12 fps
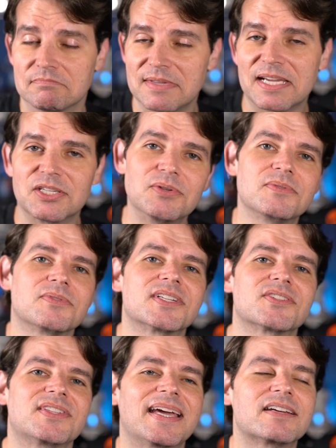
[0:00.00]
Thank you.
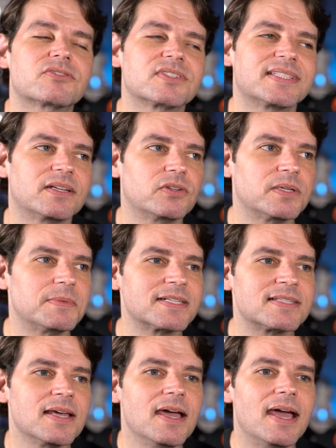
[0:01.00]
Original theatrical stereo mix.